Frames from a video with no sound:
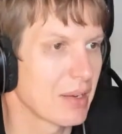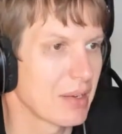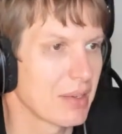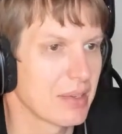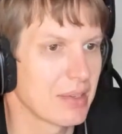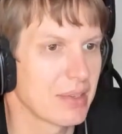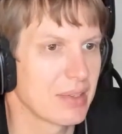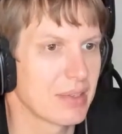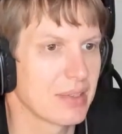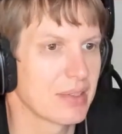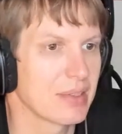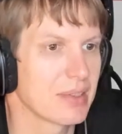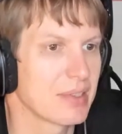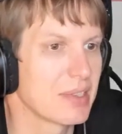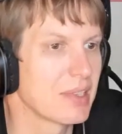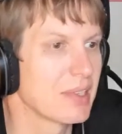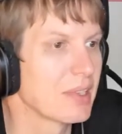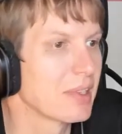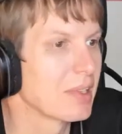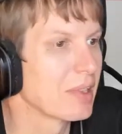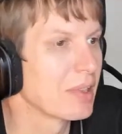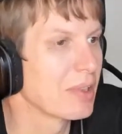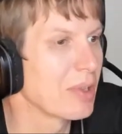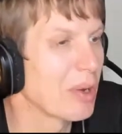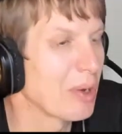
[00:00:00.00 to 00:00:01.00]
uh,
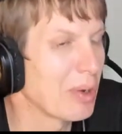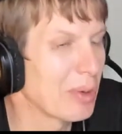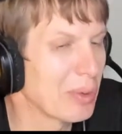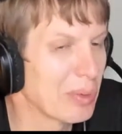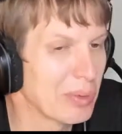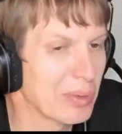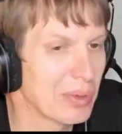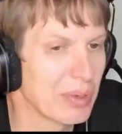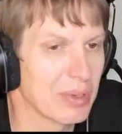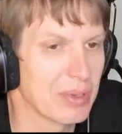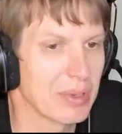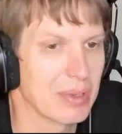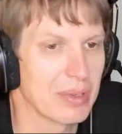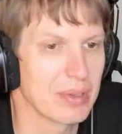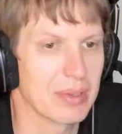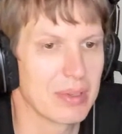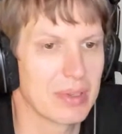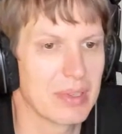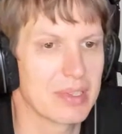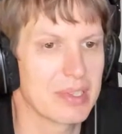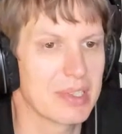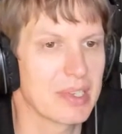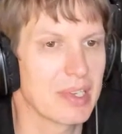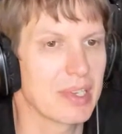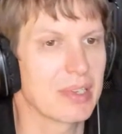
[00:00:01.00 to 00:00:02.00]
single node, uh,
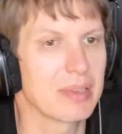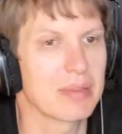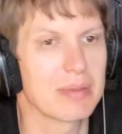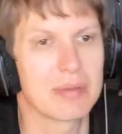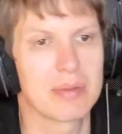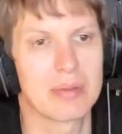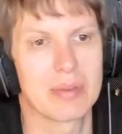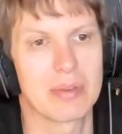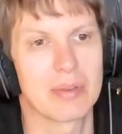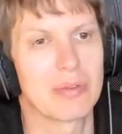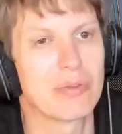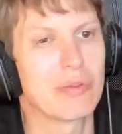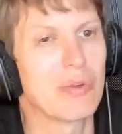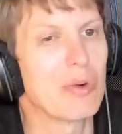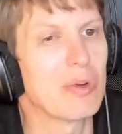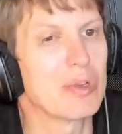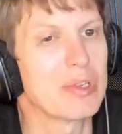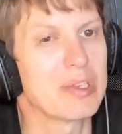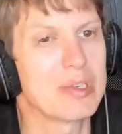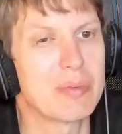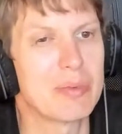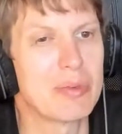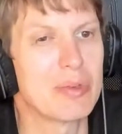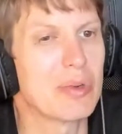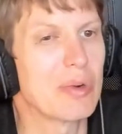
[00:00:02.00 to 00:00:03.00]
let's say four
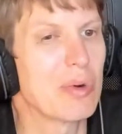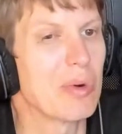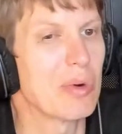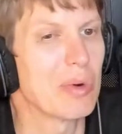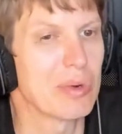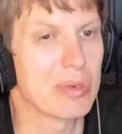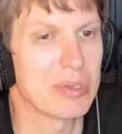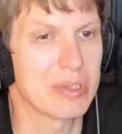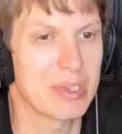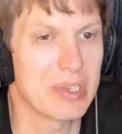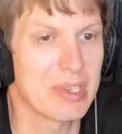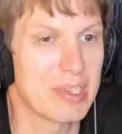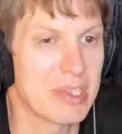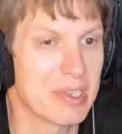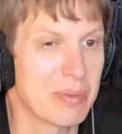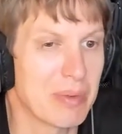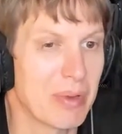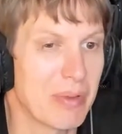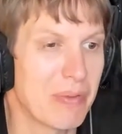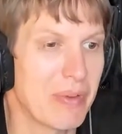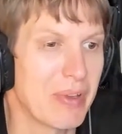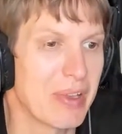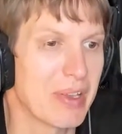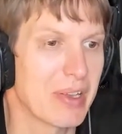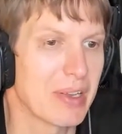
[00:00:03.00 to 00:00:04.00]
CPU core system,
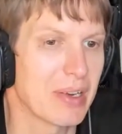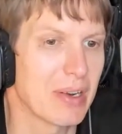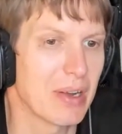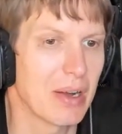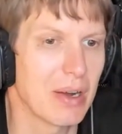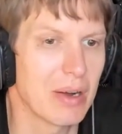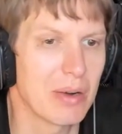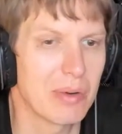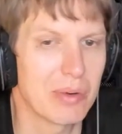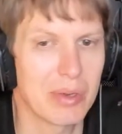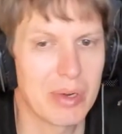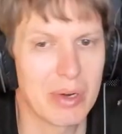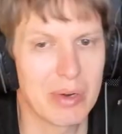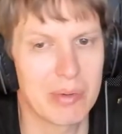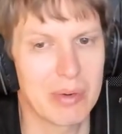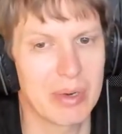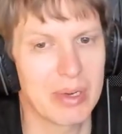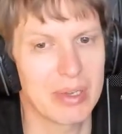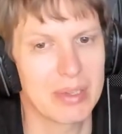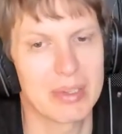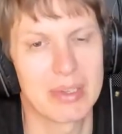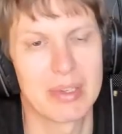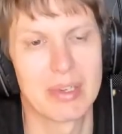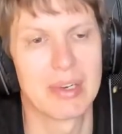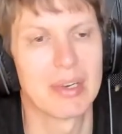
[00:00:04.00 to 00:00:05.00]
and thinking, oh, you know
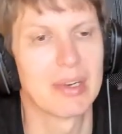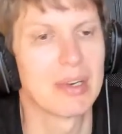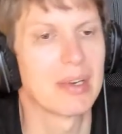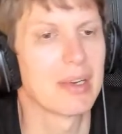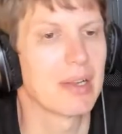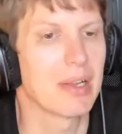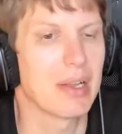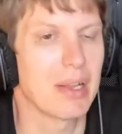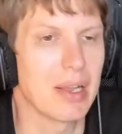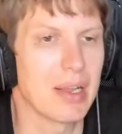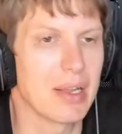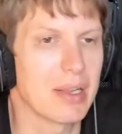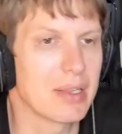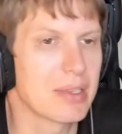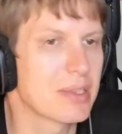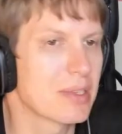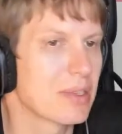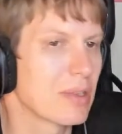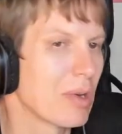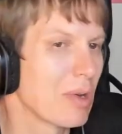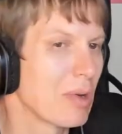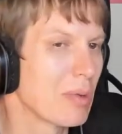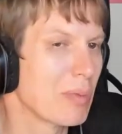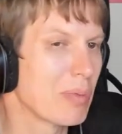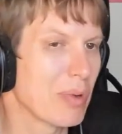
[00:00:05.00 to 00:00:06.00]
what, it's
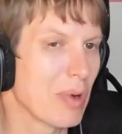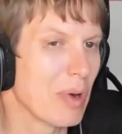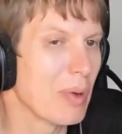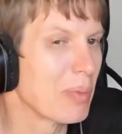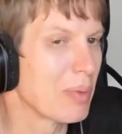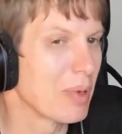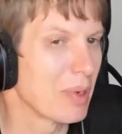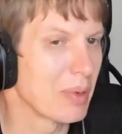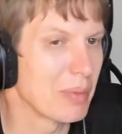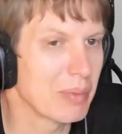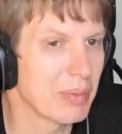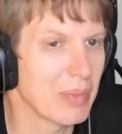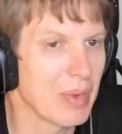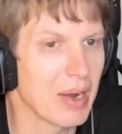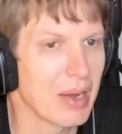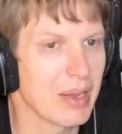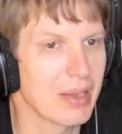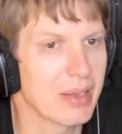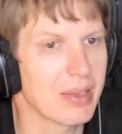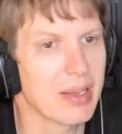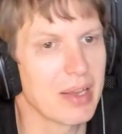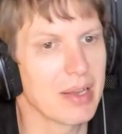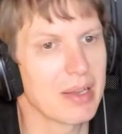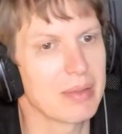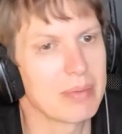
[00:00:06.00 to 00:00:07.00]
no problem.
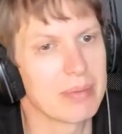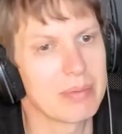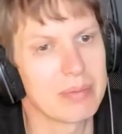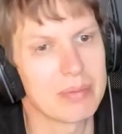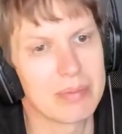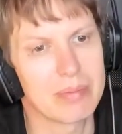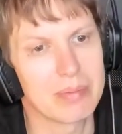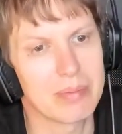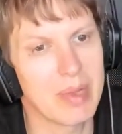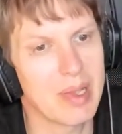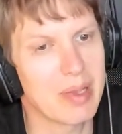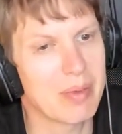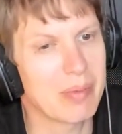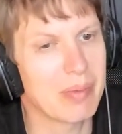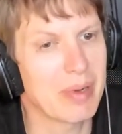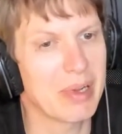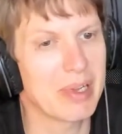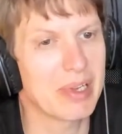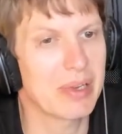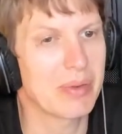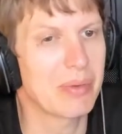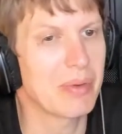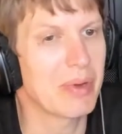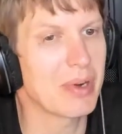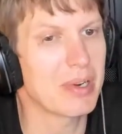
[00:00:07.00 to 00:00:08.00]
I can make
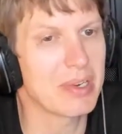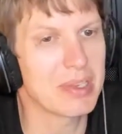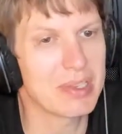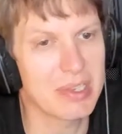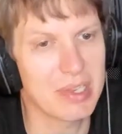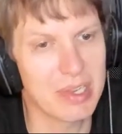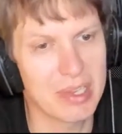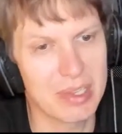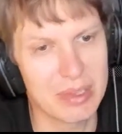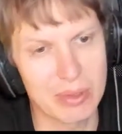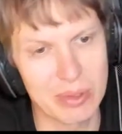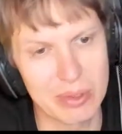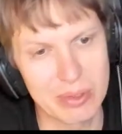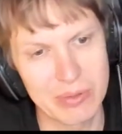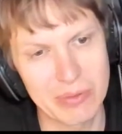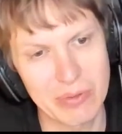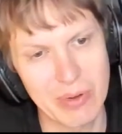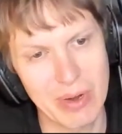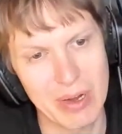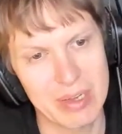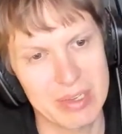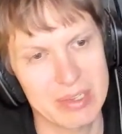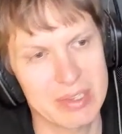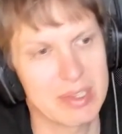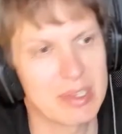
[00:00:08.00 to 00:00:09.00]
my queries a lot
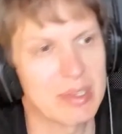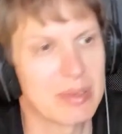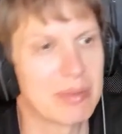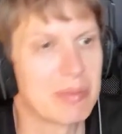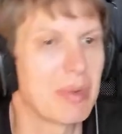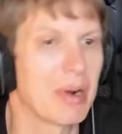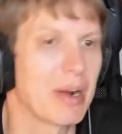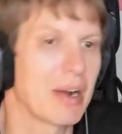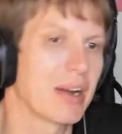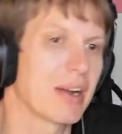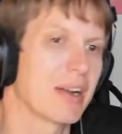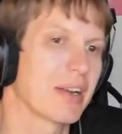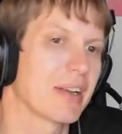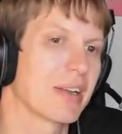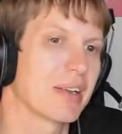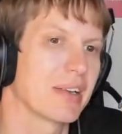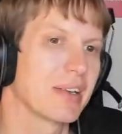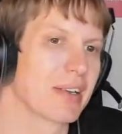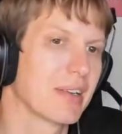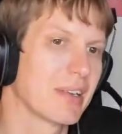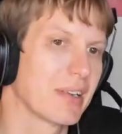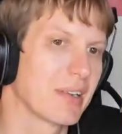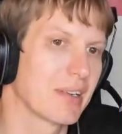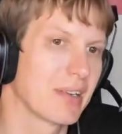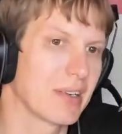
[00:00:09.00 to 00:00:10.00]
faster by
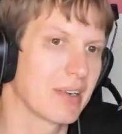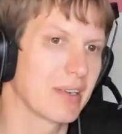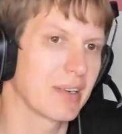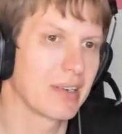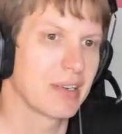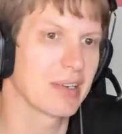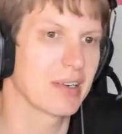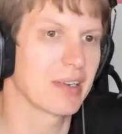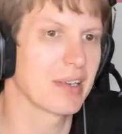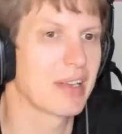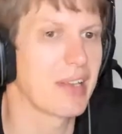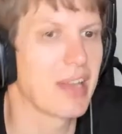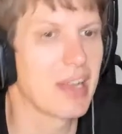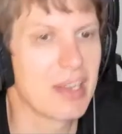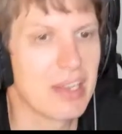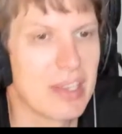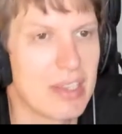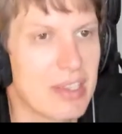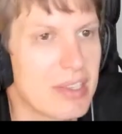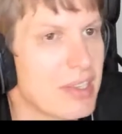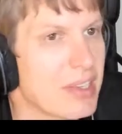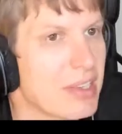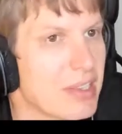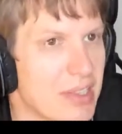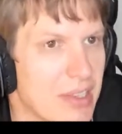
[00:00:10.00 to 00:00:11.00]
uh,
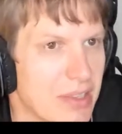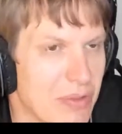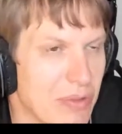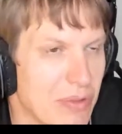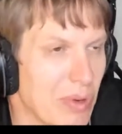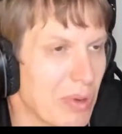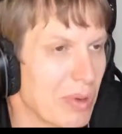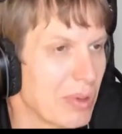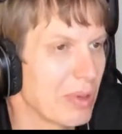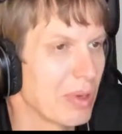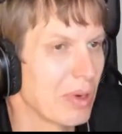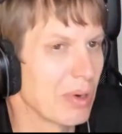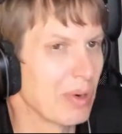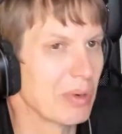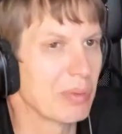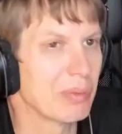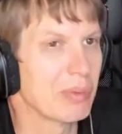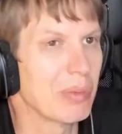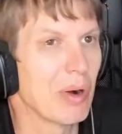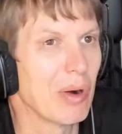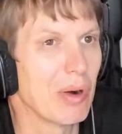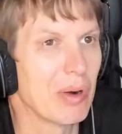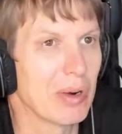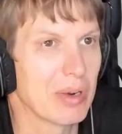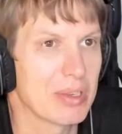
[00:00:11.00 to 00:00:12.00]
getting 64 node
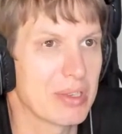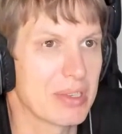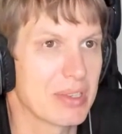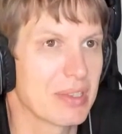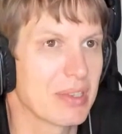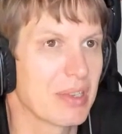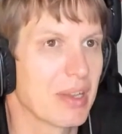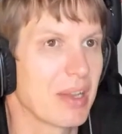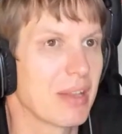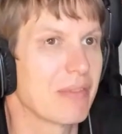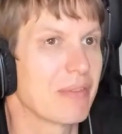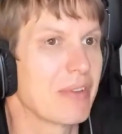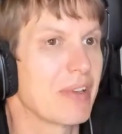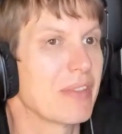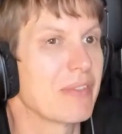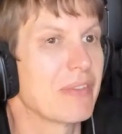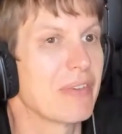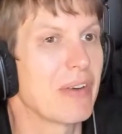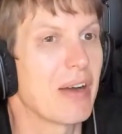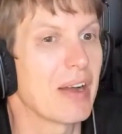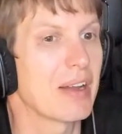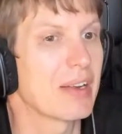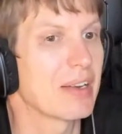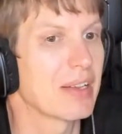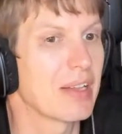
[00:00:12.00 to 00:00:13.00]
box and then
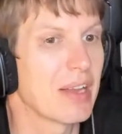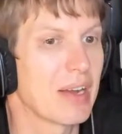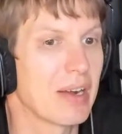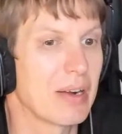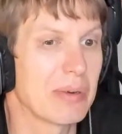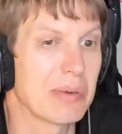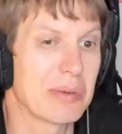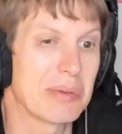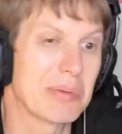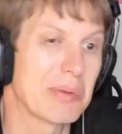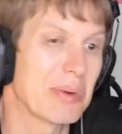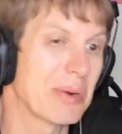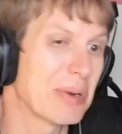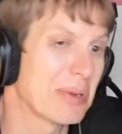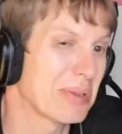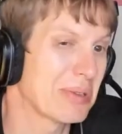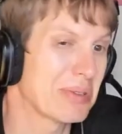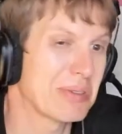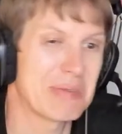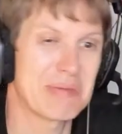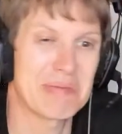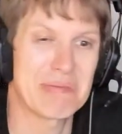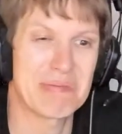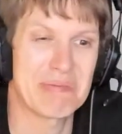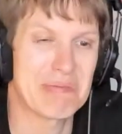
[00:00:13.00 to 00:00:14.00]
finding out what